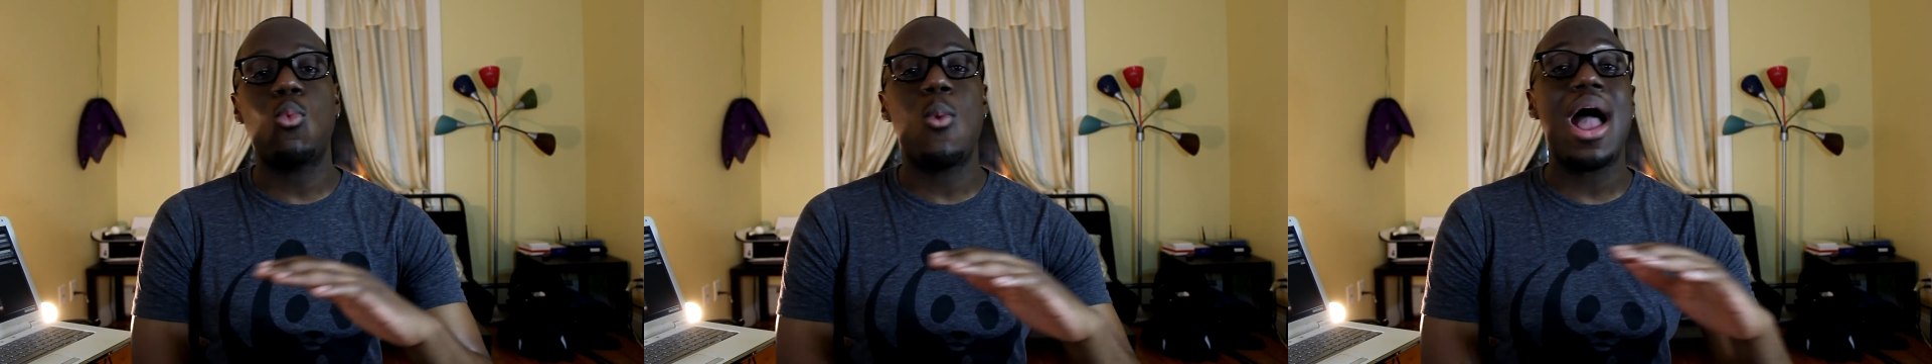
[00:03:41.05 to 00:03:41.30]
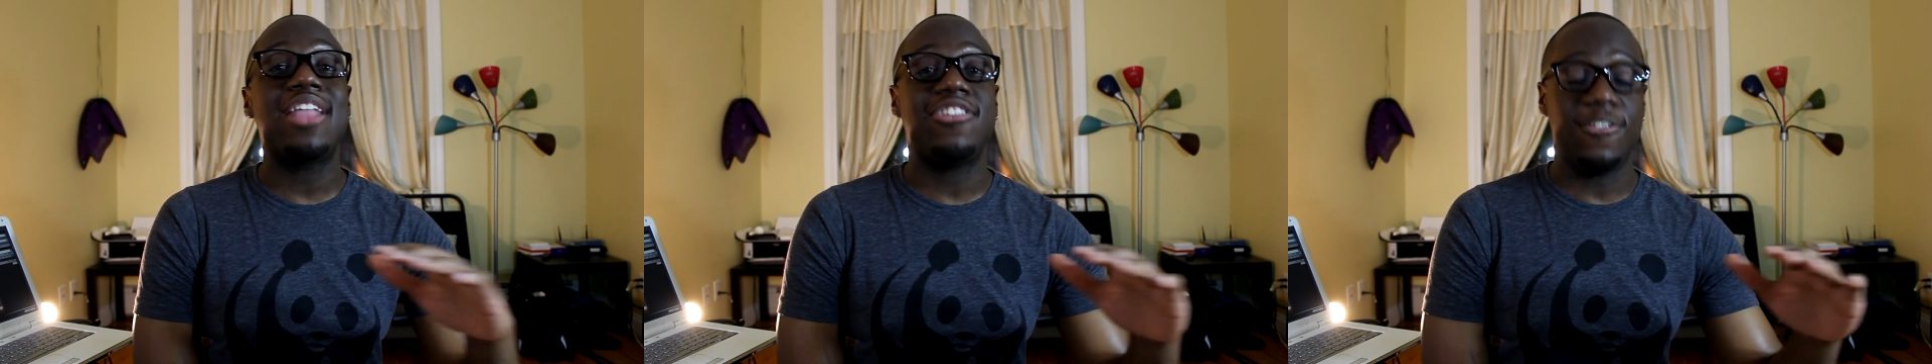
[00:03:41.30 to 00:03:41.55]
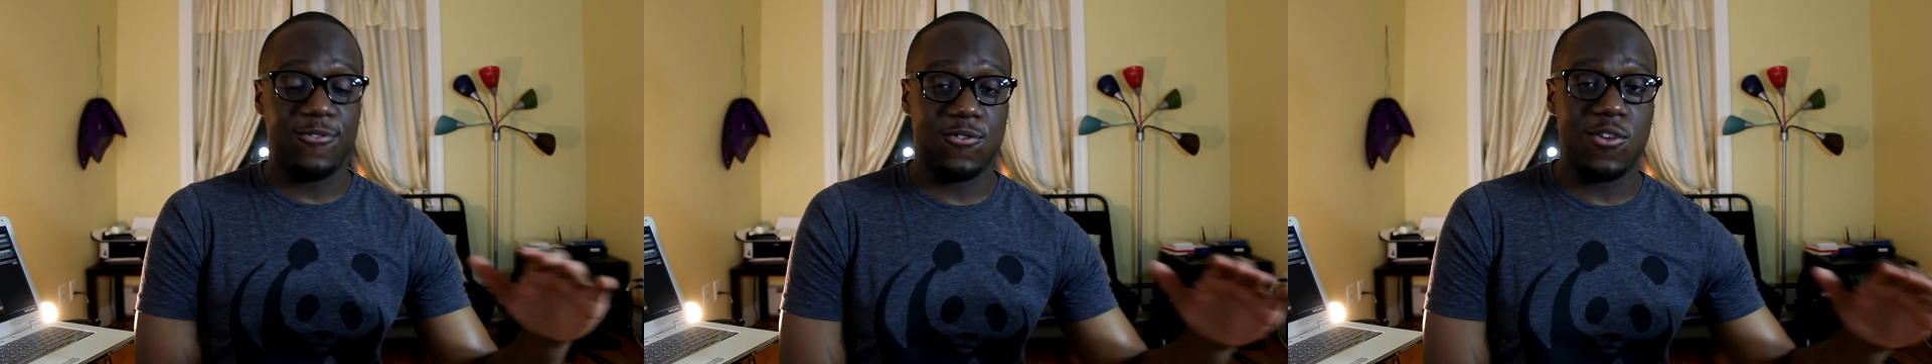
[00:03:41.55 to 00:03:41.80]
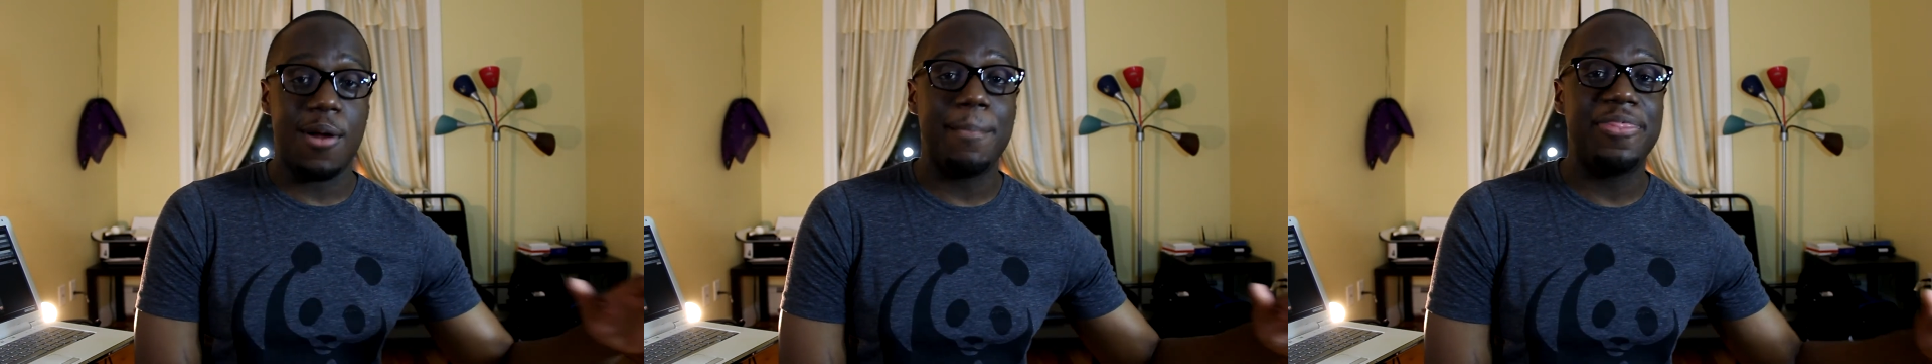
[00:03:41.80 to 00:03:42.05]
watch it
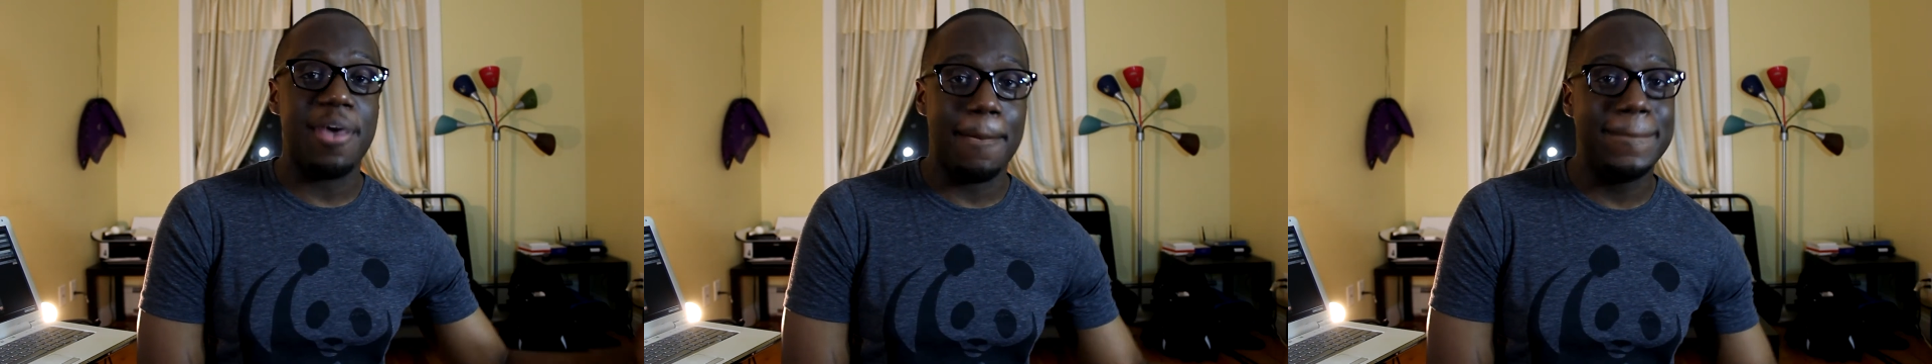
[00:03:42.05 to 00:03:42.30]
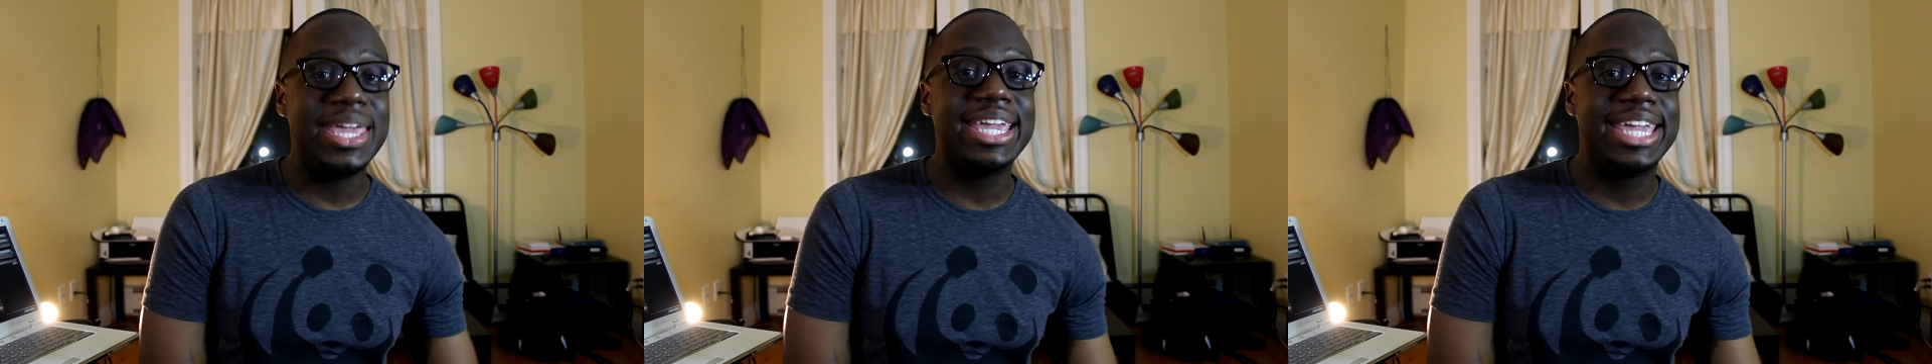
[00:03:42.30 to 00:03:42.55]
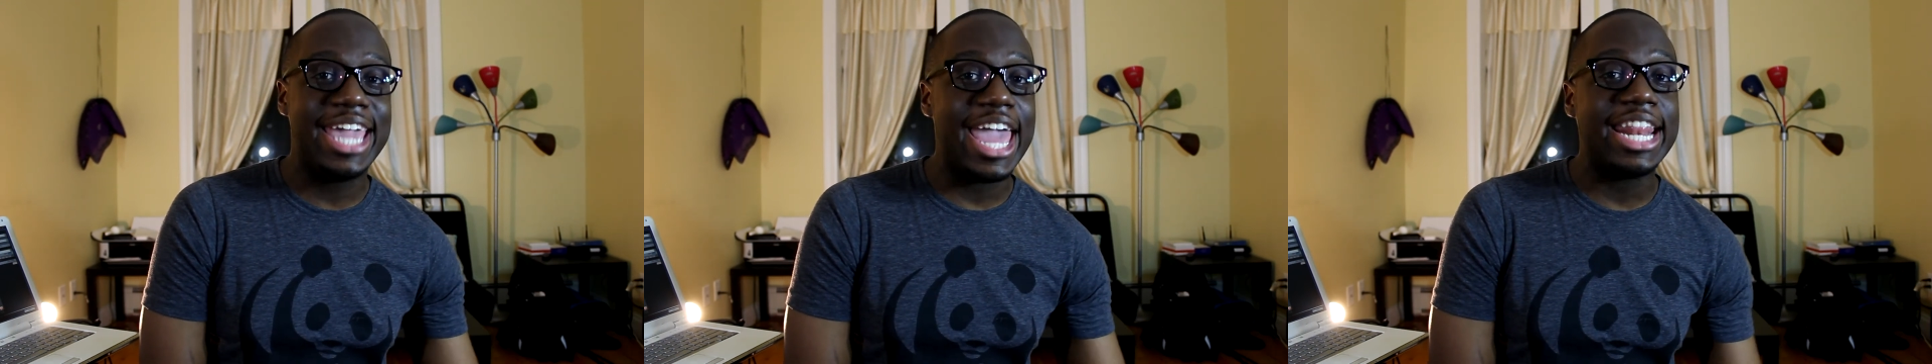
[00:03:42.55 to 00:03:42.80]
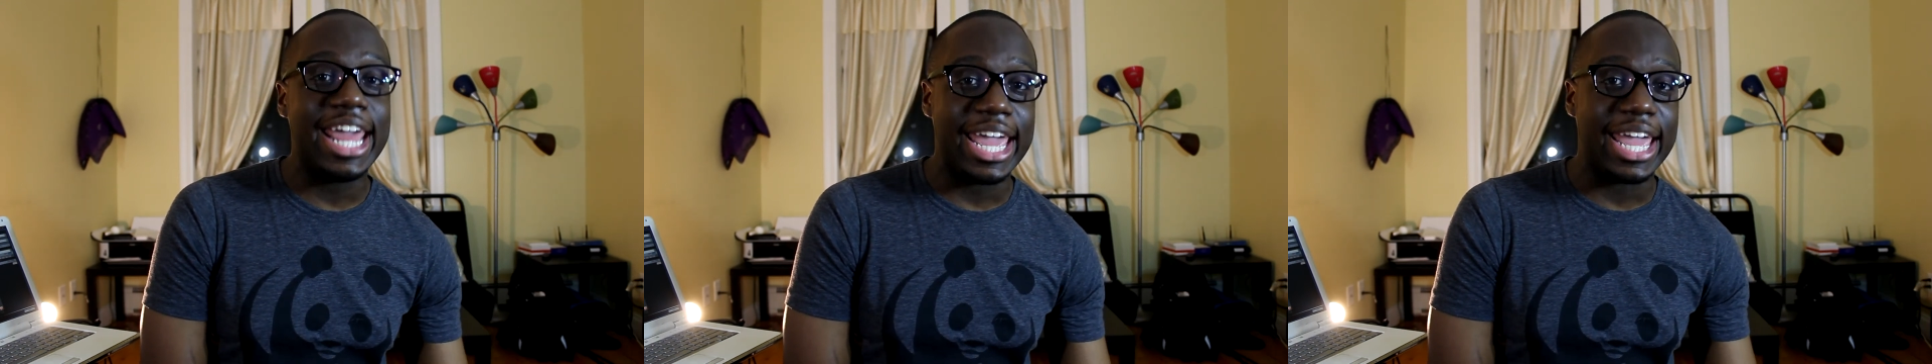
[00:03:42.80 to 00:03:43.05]
from the
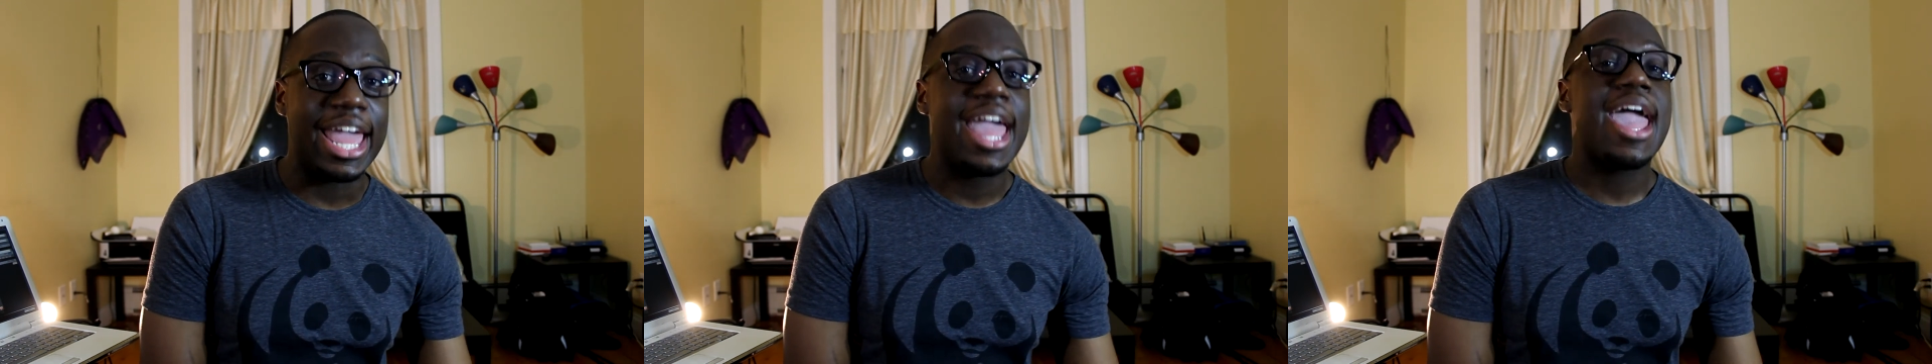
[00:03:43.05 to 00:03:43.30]
beginning.